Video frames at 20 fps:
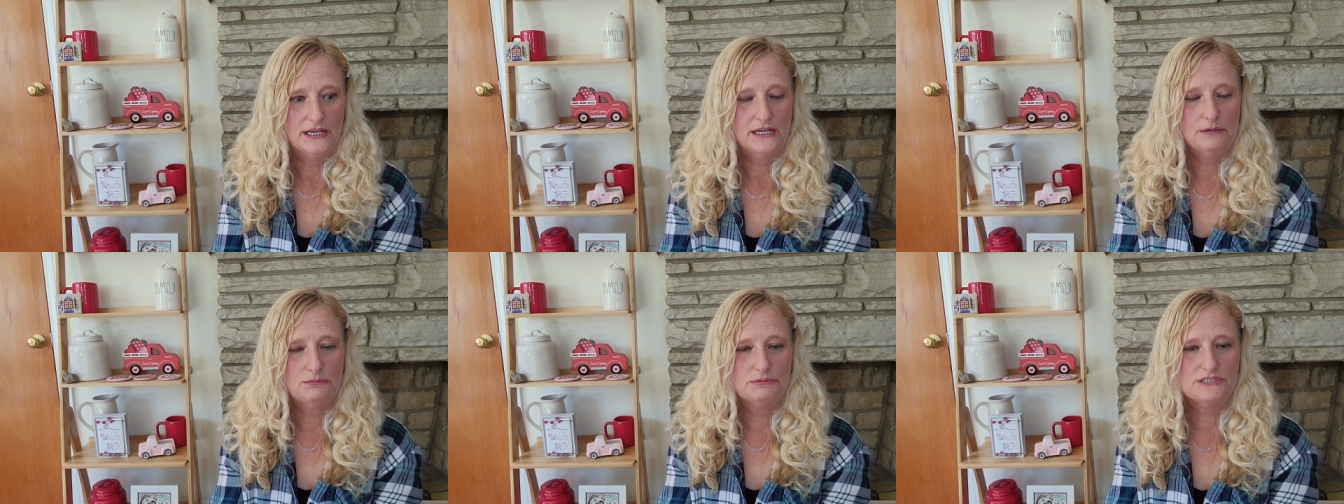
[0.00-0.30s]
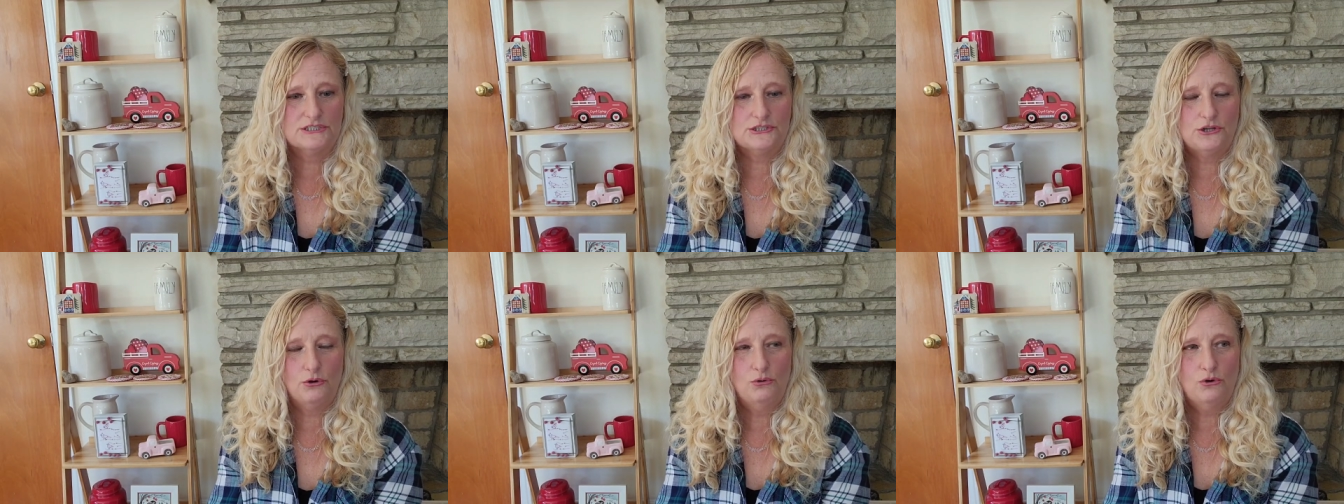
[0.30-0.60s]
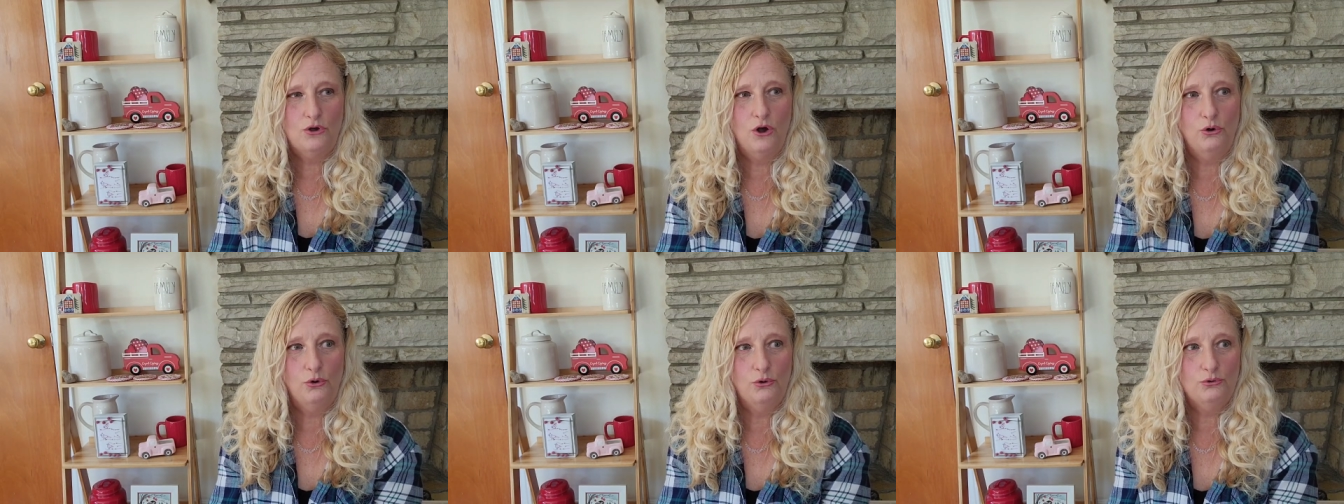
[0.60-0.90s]
It was so
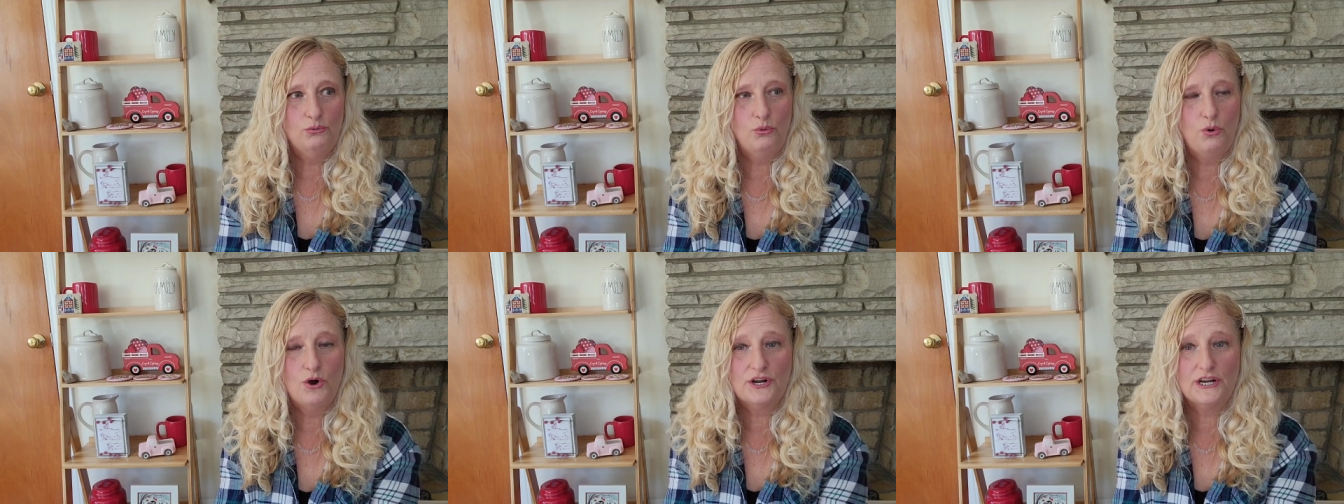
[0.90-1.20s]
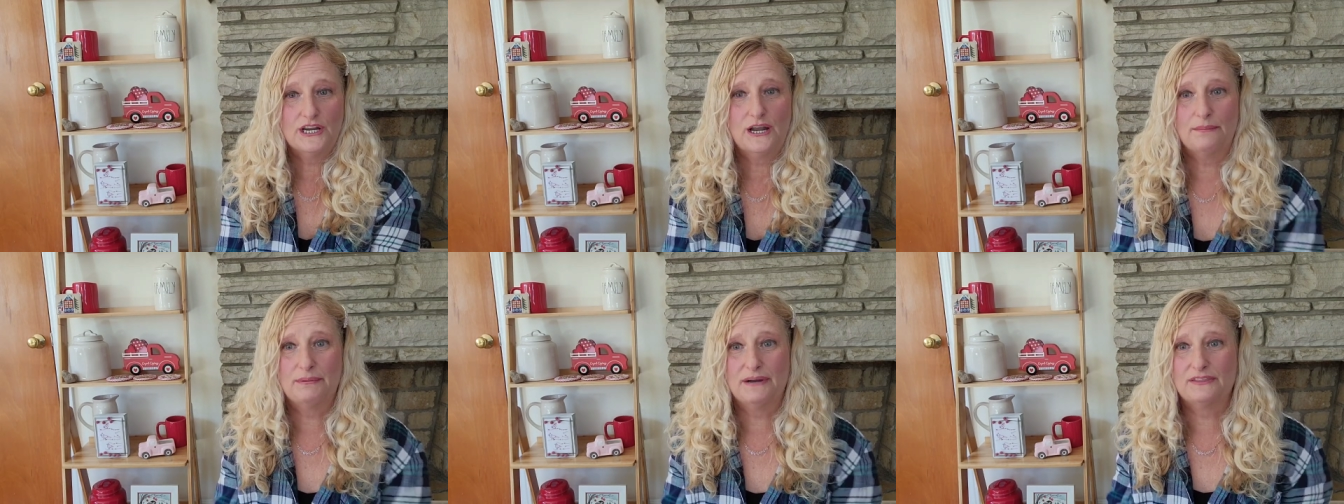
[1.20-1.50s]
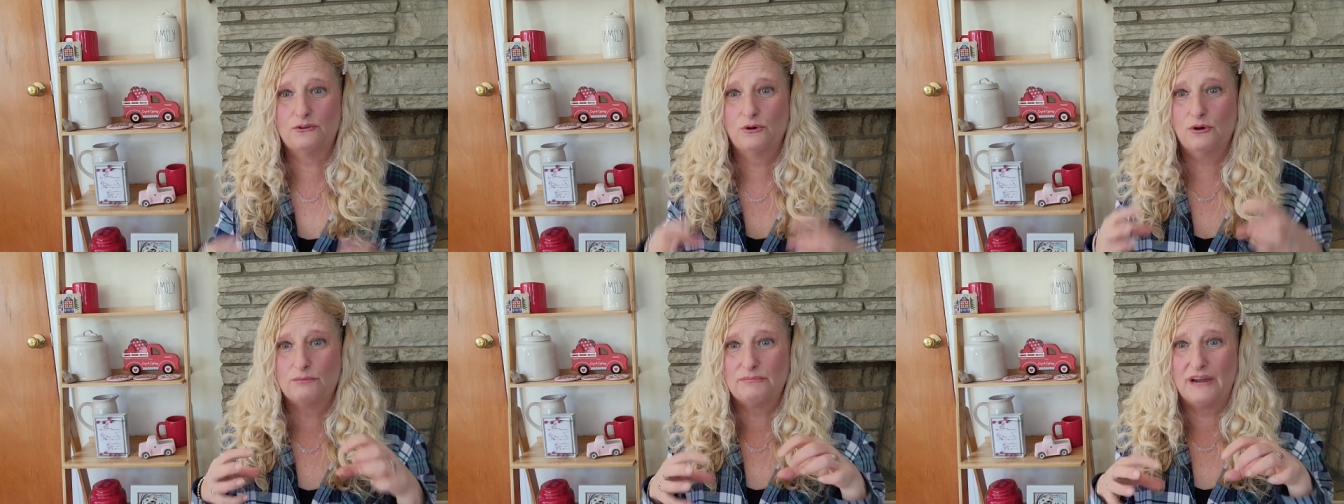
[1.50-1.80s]
cold walking up. I
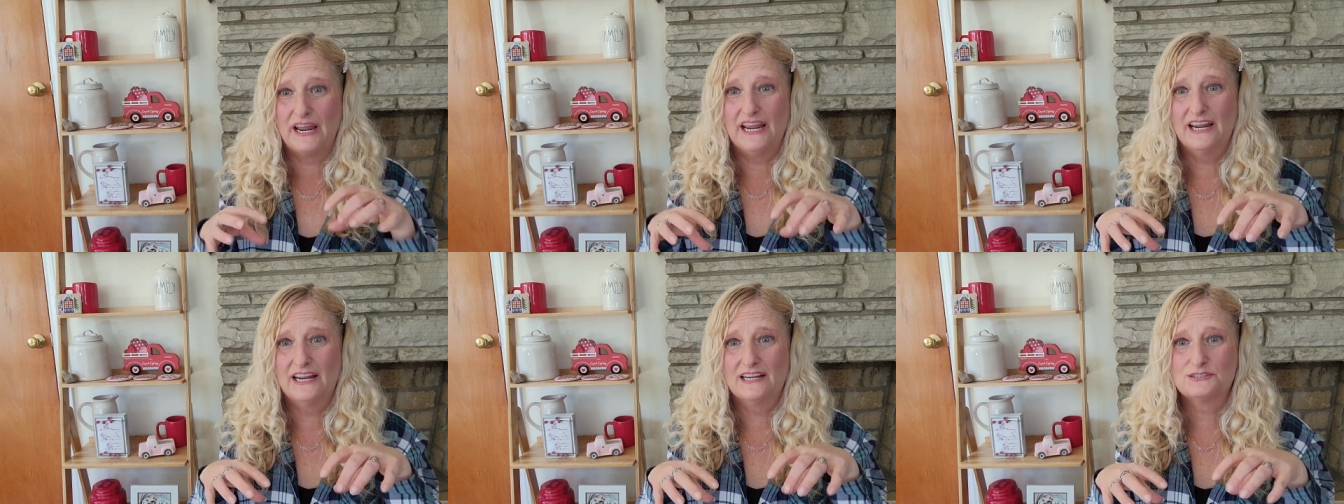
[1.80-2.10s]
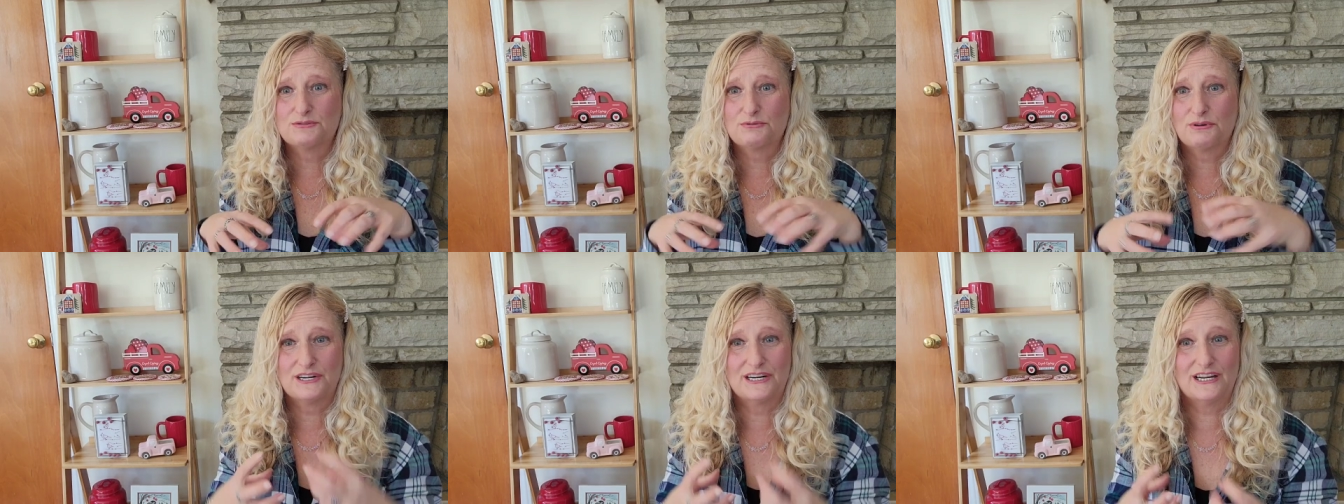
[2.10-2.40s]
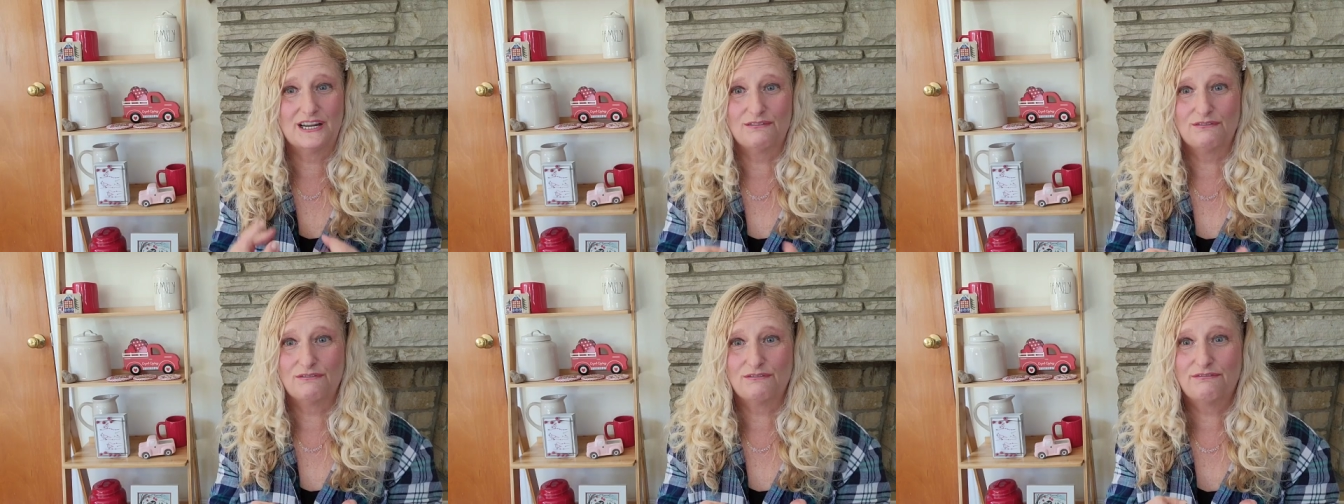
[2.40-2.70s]
thought my hands were going
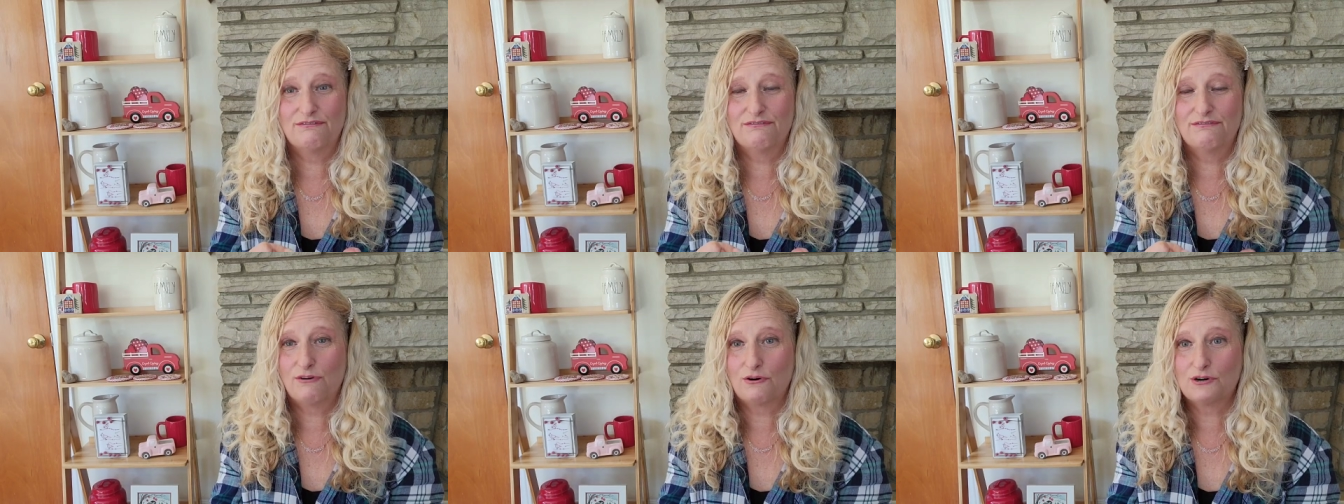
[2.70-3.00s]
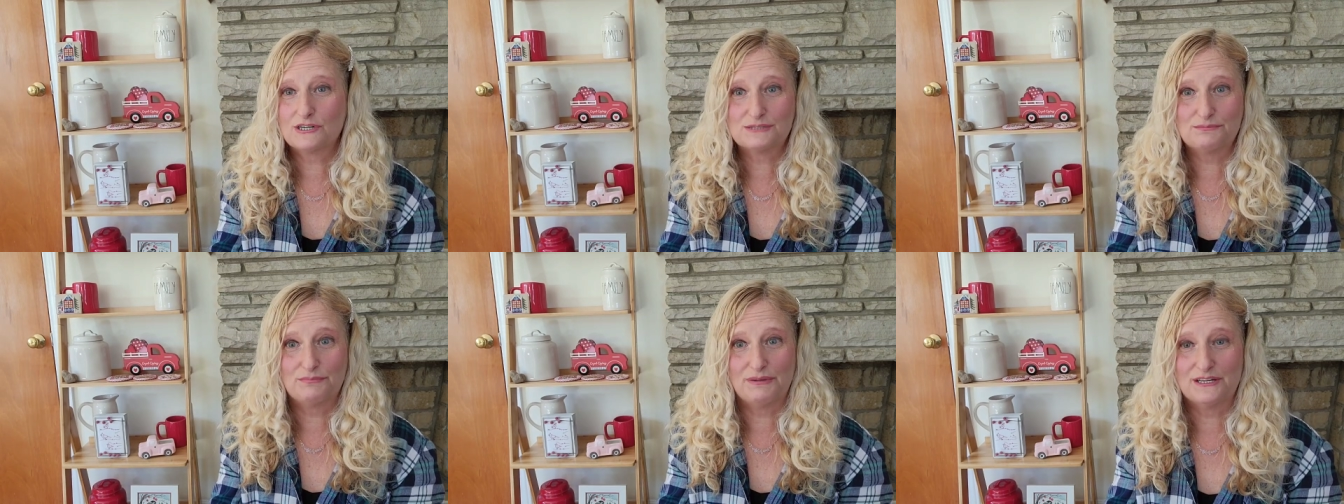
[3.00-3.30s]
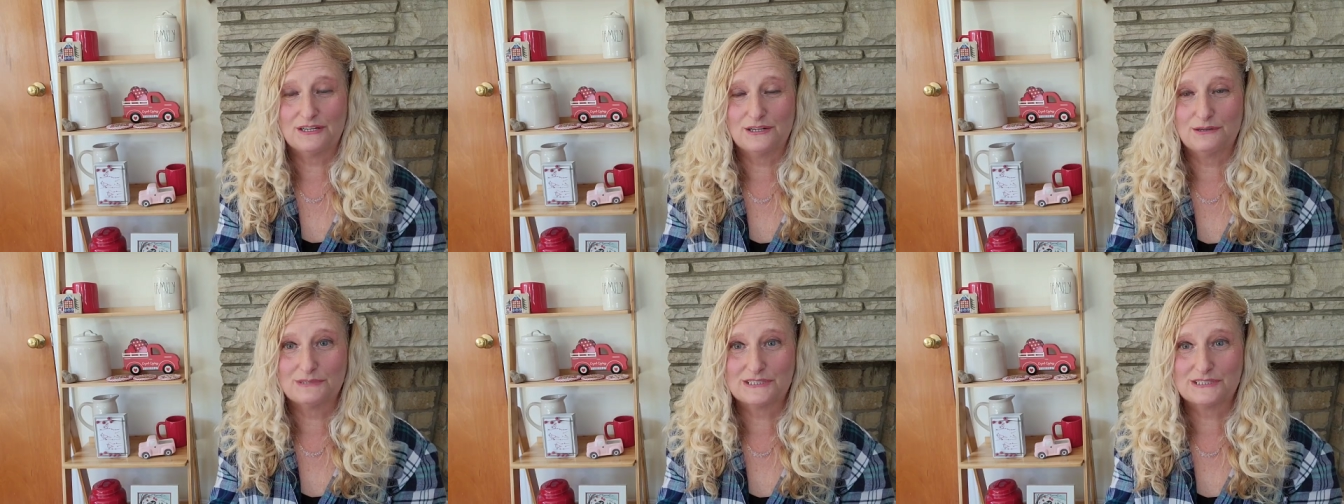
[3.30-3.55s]
to get frostbitten.